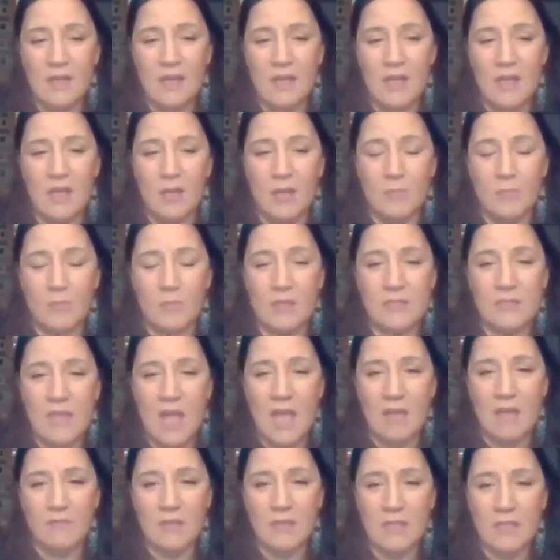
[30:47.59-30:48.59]
It's
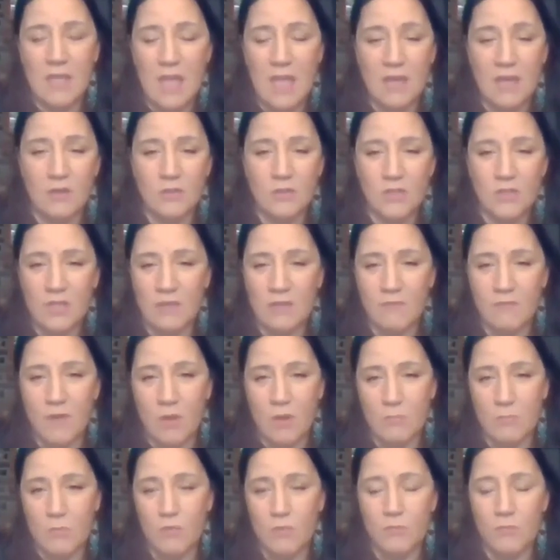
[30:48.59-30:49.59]
having the energy of
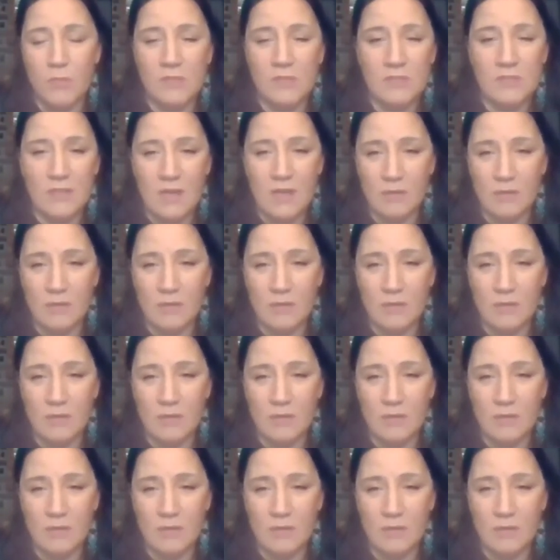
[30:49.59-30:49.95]
our movements